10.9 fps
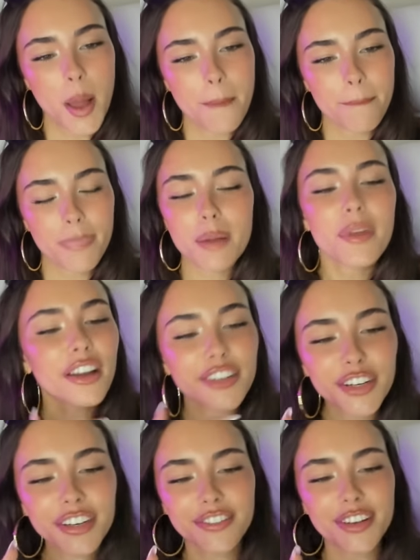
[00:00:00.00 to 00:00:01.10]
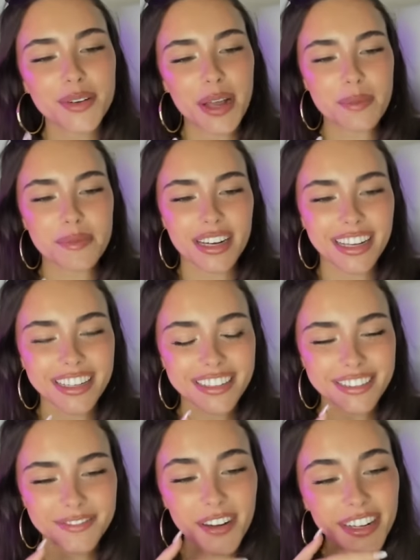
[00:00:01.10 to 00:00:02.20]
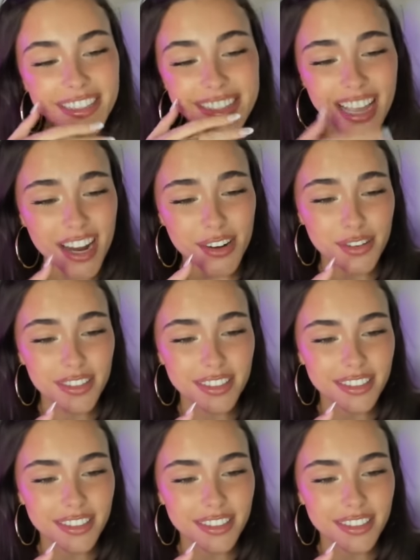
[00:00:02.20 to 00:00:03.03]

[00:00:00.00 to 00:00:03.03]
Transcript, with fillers: But I'm not good at video games and I get fucking scared.